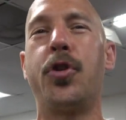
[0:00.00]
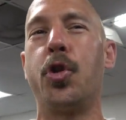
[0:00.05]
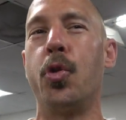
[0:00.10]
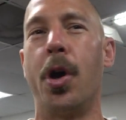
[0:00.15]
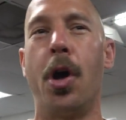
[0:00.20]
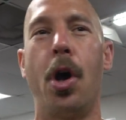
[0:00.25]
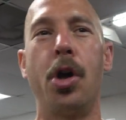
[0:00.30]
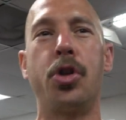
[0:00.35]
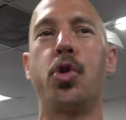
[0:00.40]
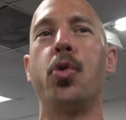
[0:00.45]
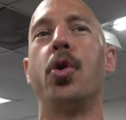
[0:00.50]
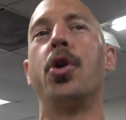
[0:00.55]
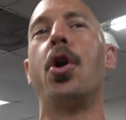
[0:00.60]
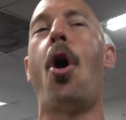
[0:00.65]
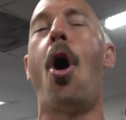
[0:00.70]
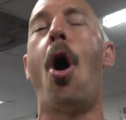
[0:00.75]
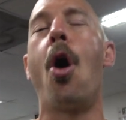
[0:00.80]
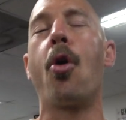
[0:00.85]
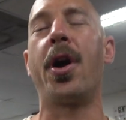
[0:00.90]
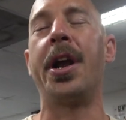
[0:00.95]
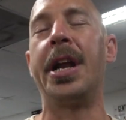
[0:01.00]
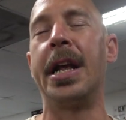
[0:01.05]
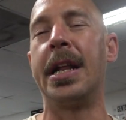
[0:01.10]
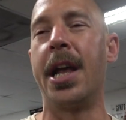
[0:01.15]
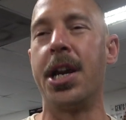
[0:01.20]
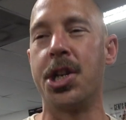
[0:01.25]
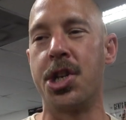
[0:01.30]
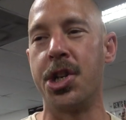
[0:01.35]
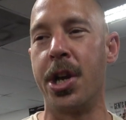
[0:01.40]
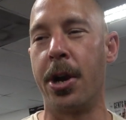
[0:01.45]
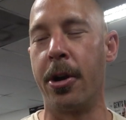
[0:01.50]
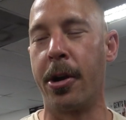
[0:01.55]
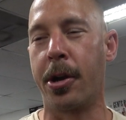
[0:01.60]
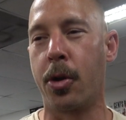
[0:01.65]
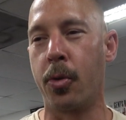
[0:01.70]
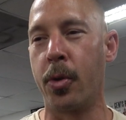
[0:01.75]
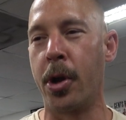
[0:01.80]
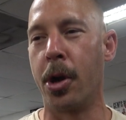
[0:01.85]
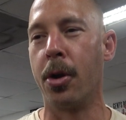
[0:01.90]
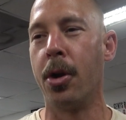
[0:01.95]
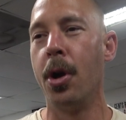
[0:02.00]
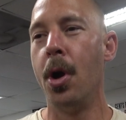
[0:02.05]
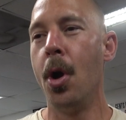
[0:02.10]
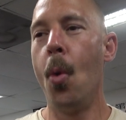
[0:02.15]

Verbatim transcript: to a, to an already legendary career.